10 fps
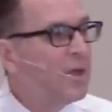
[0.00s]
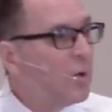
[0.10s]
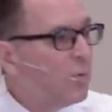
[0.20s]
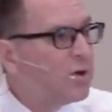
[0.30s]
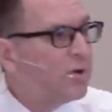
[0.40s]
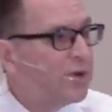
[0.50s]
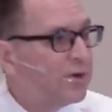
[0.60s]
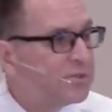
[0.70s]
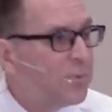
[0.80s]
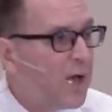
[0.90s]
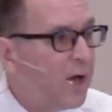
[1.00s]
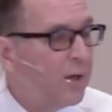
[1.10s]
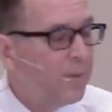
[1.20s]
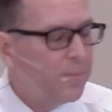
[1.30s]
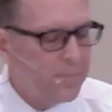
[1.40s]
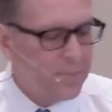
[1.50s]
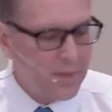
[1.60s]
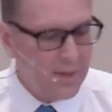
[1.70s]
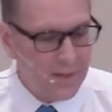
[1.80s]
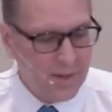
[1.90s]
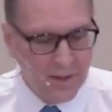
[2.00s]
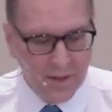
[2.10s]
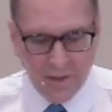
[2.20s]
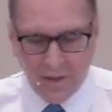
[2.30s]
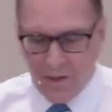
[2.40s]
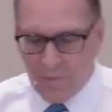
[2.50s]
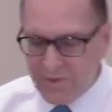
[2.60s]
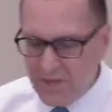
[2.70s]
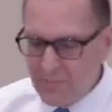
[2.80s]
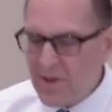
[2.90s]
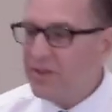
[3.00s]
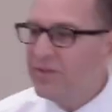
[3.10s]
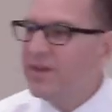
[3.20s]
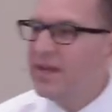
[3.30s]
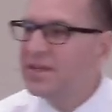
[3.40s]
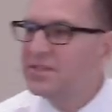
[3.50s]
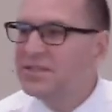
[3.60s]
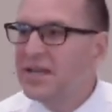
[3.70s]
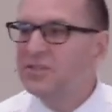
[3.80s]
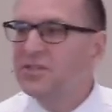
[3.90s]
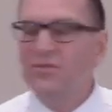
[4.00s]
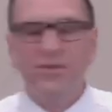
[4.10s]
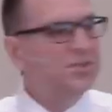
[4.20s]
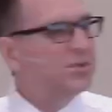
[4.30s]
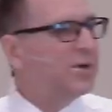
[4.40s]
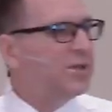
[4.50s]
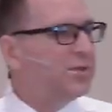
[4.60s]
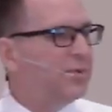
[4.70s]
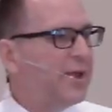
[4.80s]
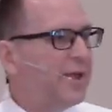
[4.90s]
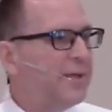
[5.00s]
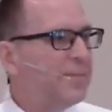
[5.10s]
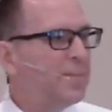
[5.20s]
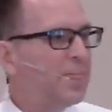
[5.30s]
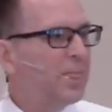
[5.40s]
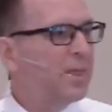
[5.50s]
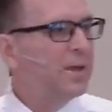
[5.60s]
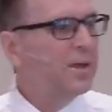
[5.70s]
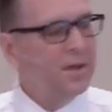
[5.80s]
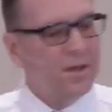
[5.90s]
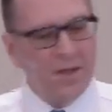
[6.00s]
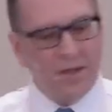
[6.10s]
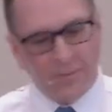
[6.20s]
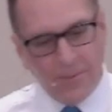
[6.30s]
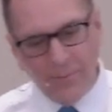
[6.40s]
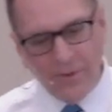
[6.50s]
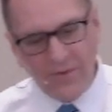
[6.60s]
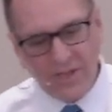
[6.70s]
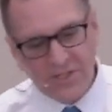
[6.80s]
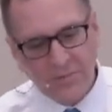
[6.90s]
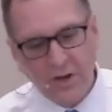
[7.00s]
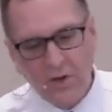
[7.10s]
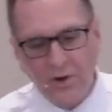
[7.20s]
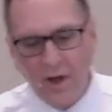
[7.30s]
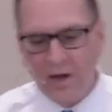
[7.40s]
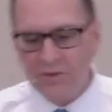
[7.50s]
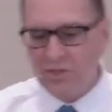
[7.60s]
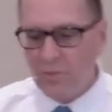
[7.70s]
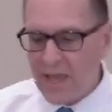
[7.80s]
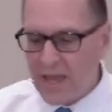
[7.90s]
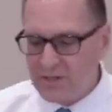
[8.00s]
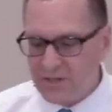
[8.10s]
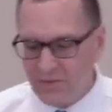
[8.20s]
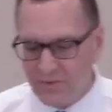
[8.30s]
We'll go there as well. But think about Leviticus 19, verse 23. The people of Israel are not to eat of the